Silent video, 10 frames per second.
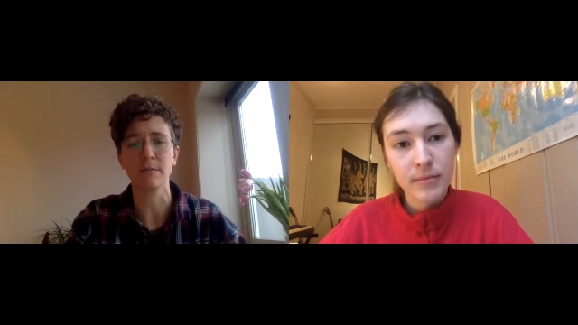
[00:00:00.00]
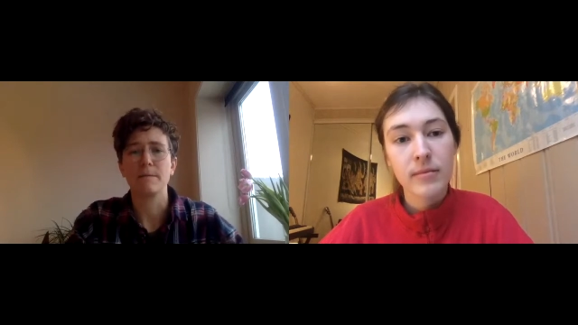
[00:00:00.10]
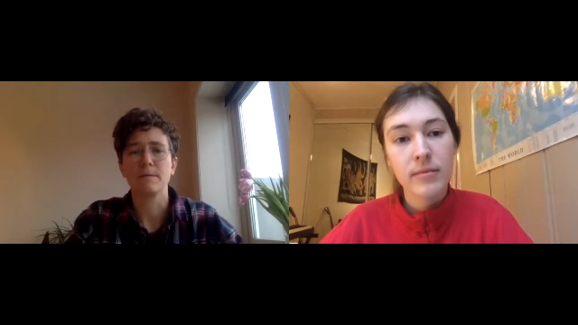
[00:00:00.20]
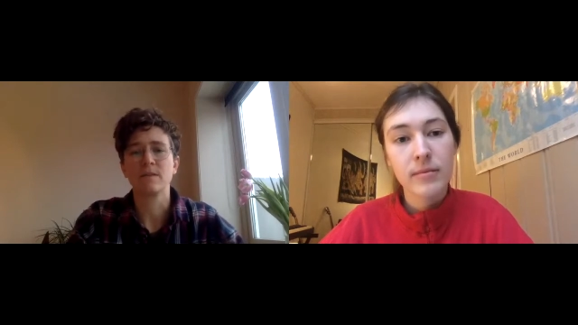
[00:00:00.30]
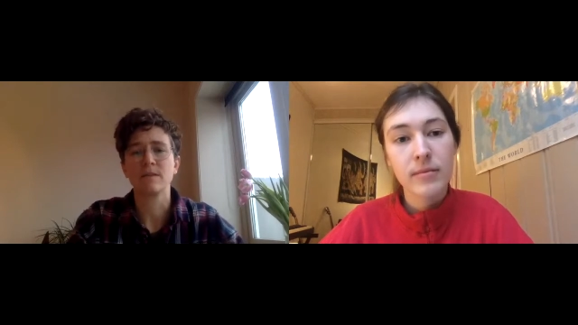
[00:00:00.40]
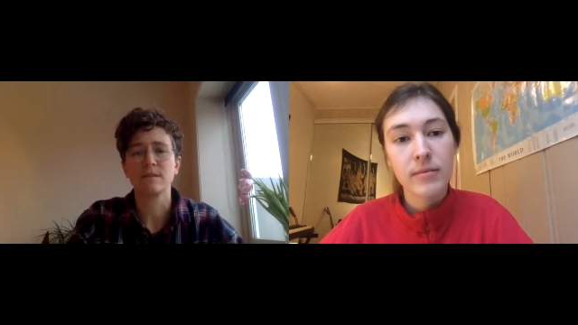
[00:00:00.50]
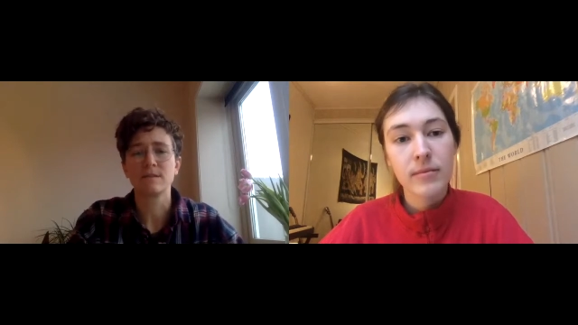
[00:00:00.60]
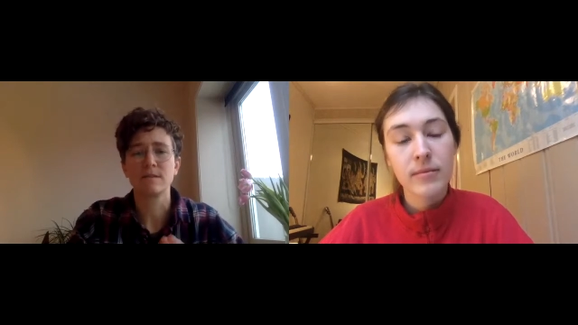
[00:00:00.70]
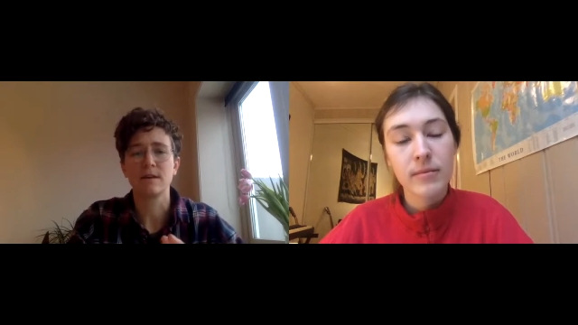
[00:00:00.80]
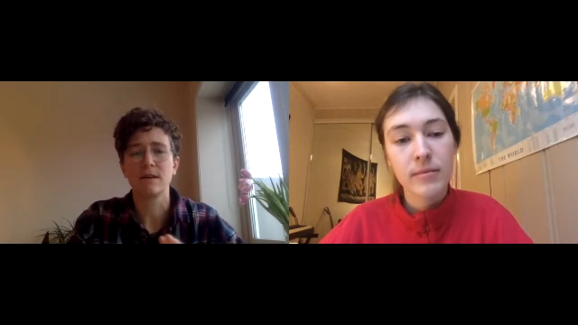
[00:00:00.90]
Speaker 1: Since
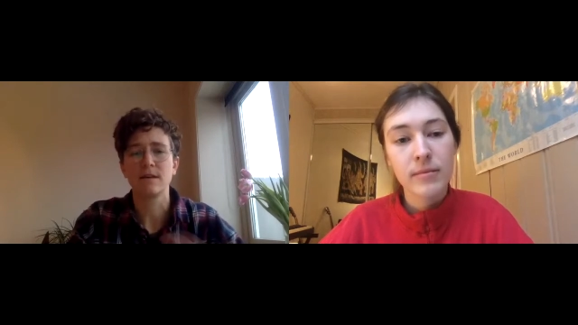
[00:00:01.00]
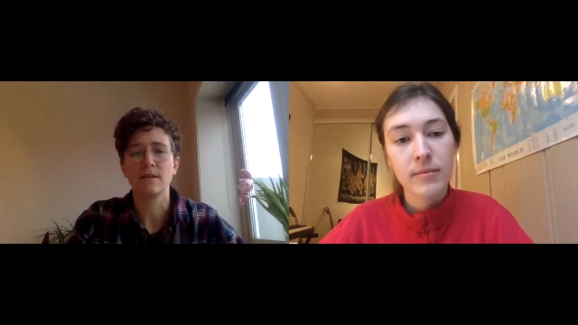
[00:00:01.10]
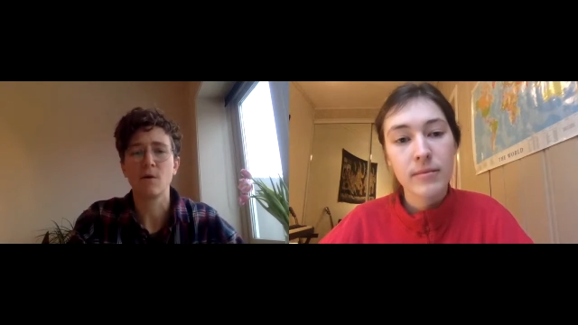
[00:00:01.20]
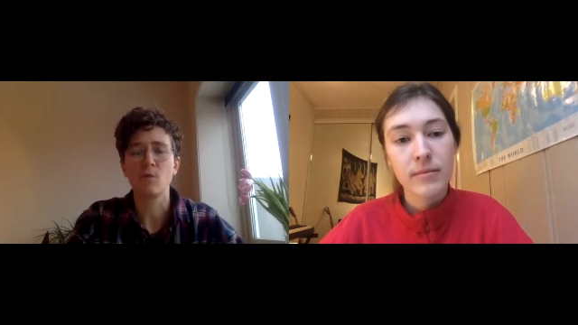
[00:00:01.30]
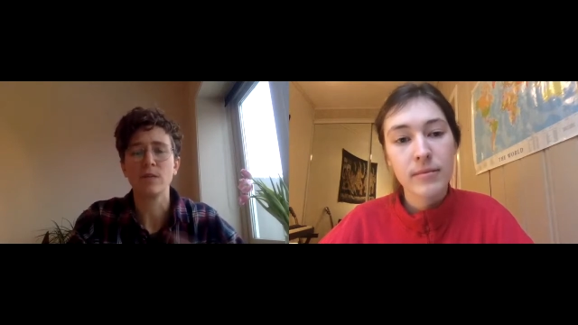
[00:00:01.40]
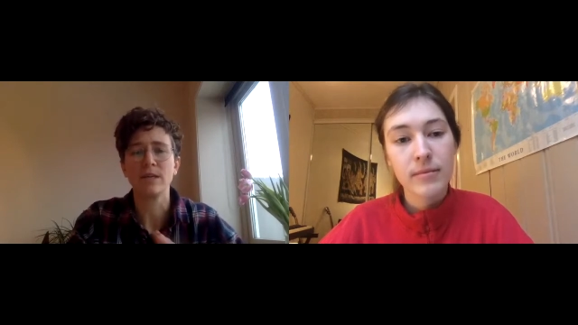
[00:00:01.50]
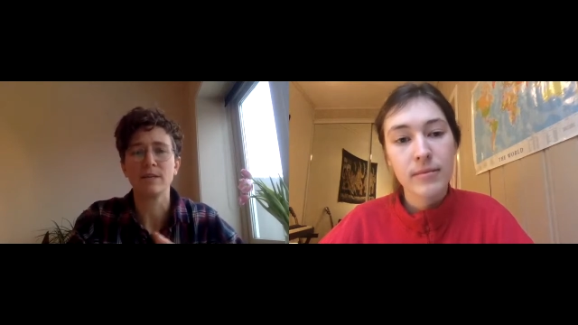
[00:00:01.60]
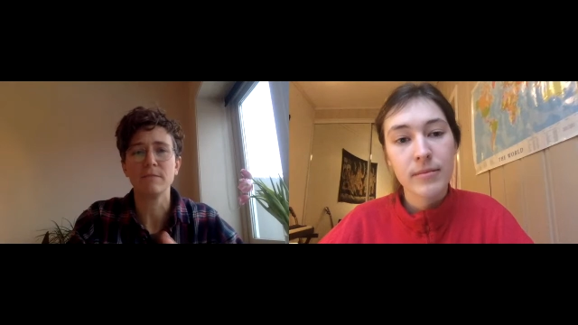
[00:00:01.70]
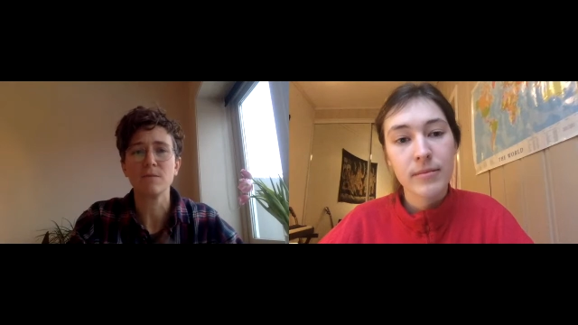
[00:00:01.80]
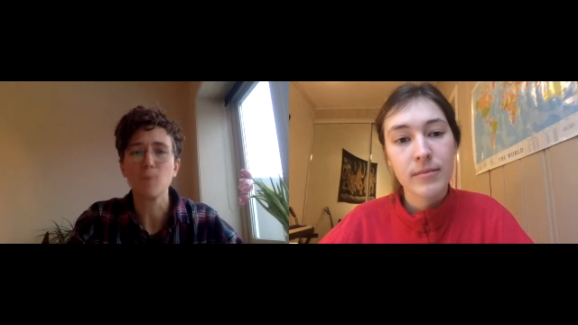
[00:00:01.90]
uh, the only
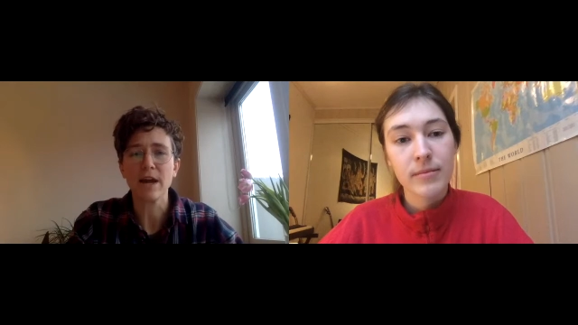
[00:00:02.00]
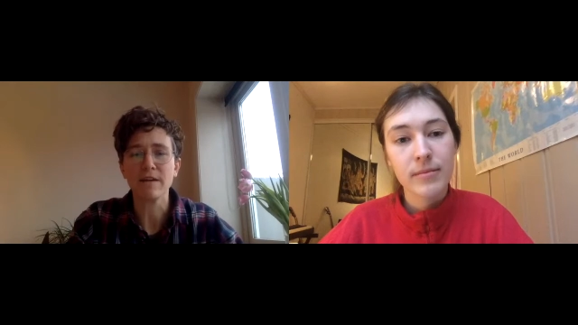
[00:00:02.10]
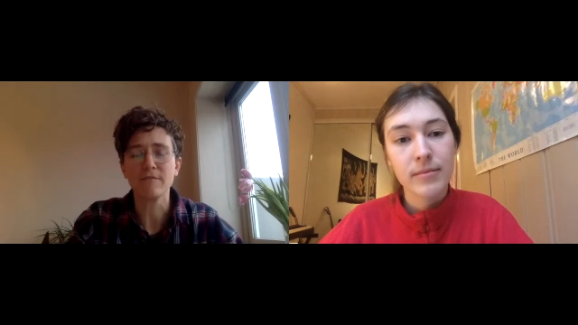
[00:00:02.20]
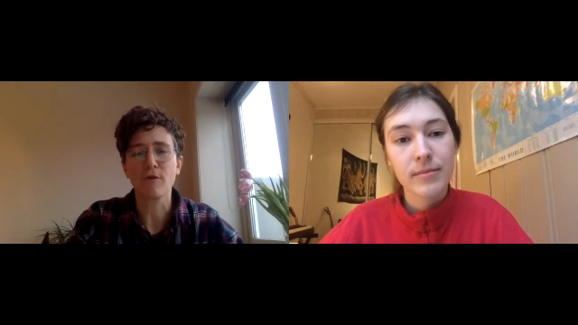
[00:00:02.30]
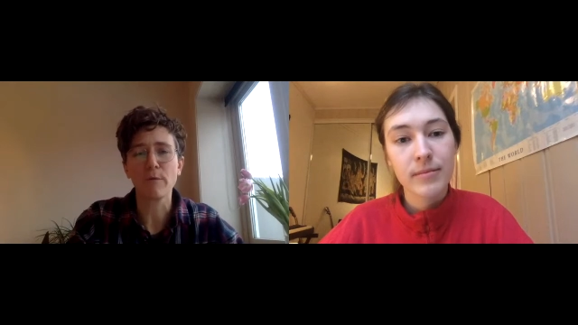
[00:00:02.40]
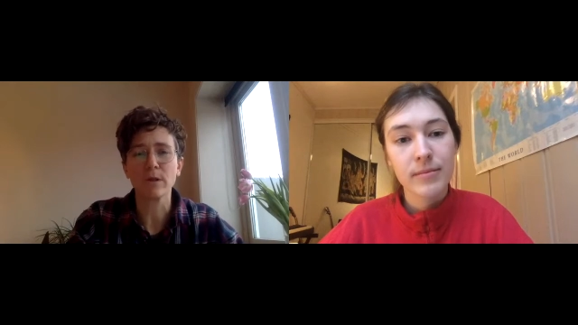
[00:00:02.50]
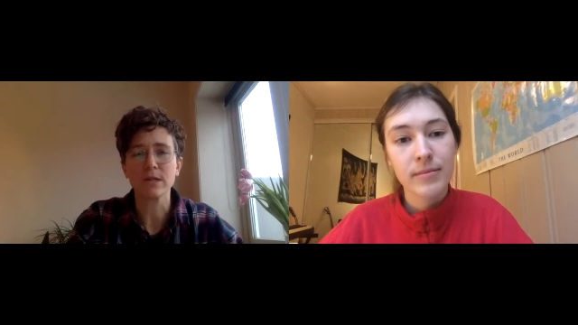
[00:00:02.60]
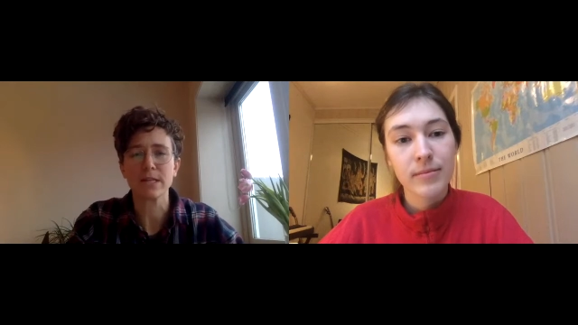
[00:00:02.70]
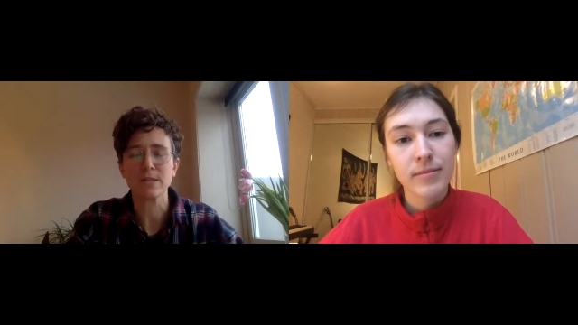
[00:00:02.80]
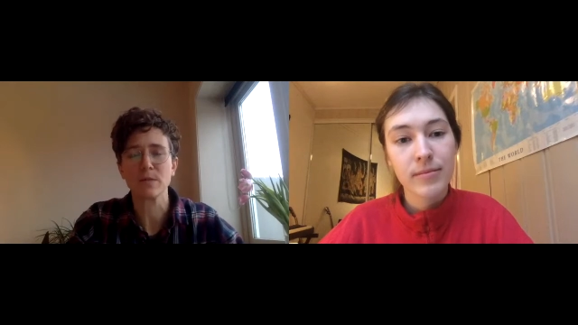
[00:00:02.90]
midway formal
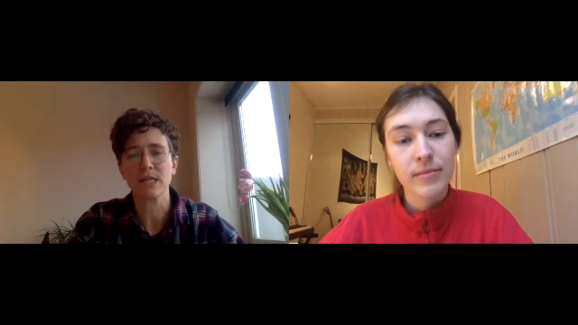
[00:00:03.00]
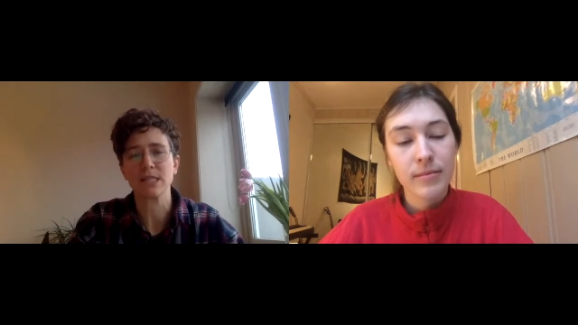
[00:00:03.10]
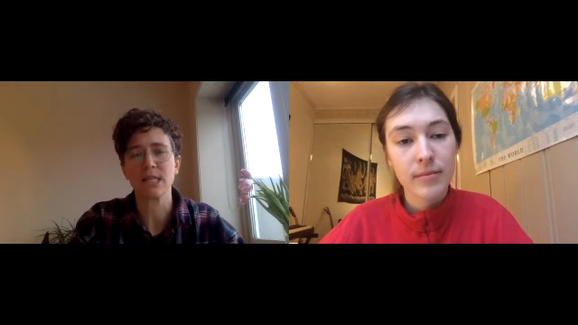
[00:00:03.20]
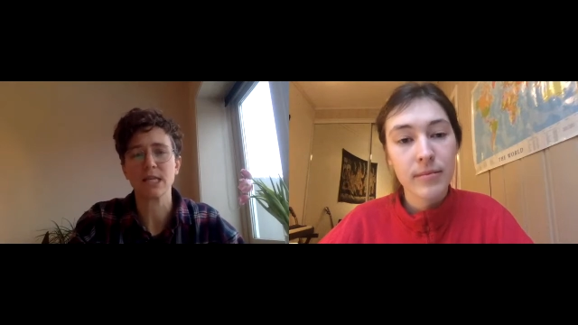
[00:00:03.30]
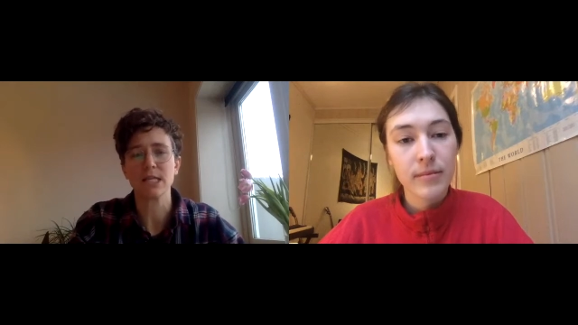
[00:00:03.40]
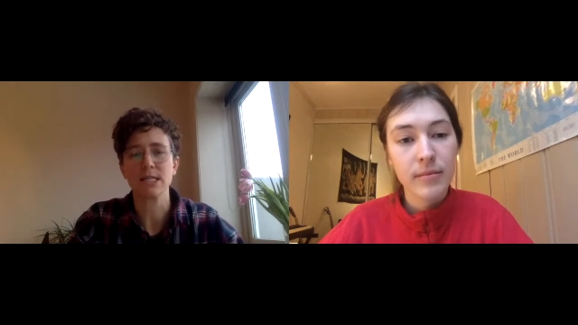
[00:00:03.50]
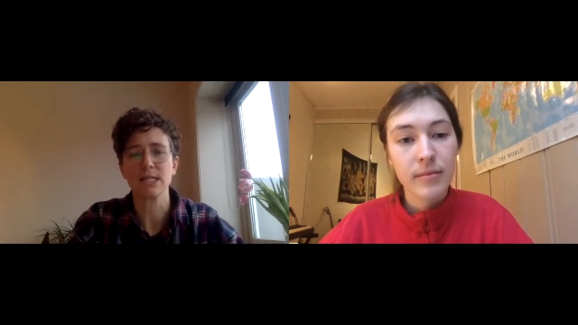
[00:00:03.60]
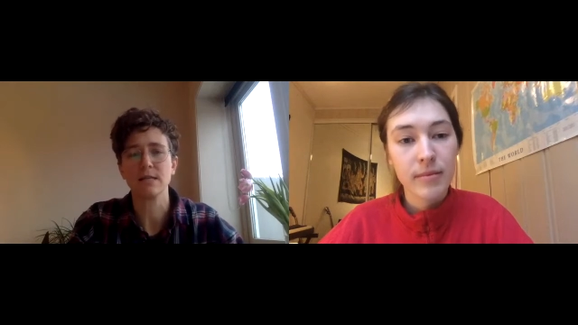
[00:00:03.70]
assessment that's done is the